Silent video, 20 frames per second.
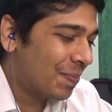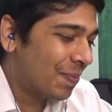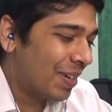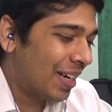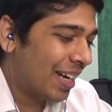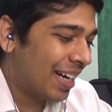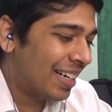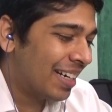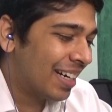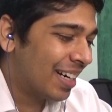
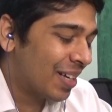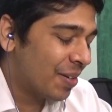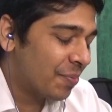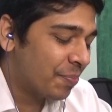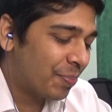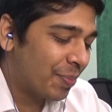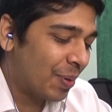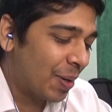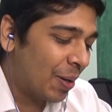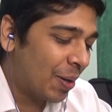ended
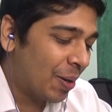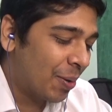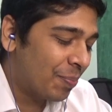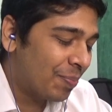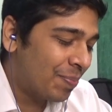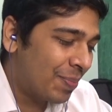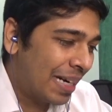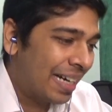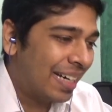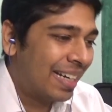up
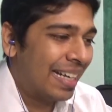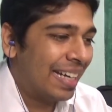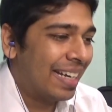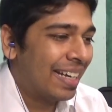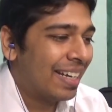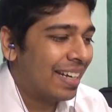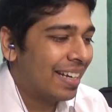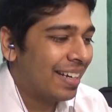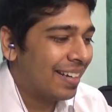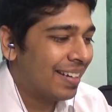
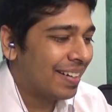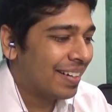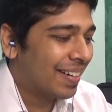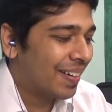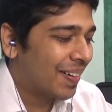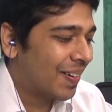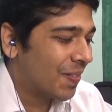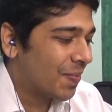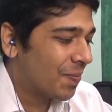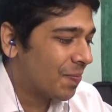beating
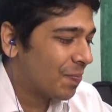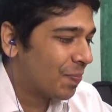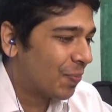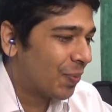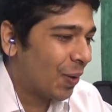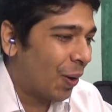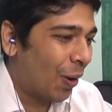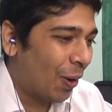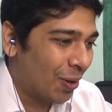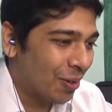
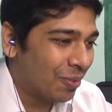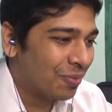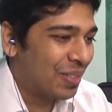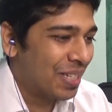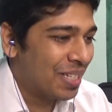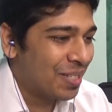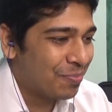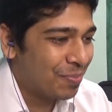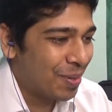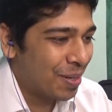all of
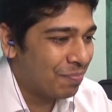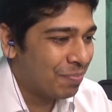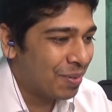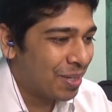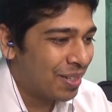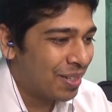these people.